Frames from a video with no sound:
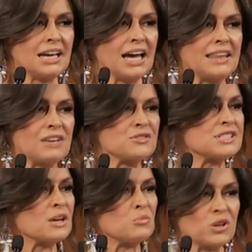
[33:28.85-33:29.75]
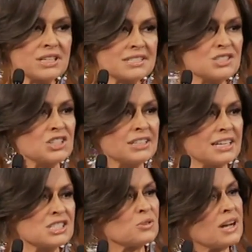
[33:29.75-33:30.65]
and that for some reason she
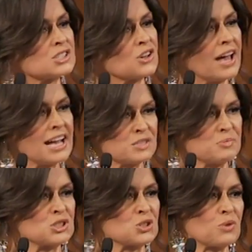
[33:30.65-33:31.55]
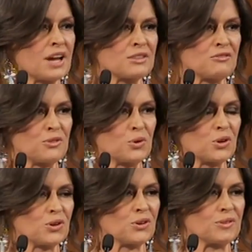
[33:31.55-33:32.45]
needs to ask her husband to write them
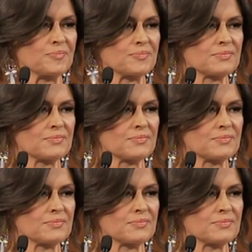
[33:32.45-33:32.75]
for her.